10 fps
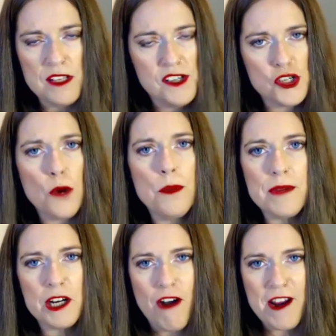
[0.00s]
Stop
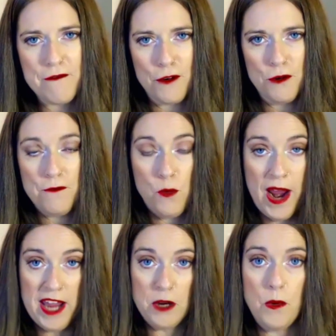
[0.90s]
and be grateful for
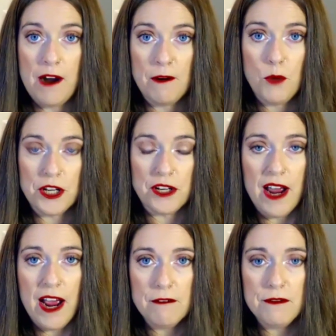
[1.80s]
where you are and what
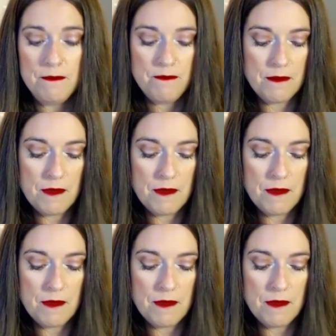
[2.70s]
you have.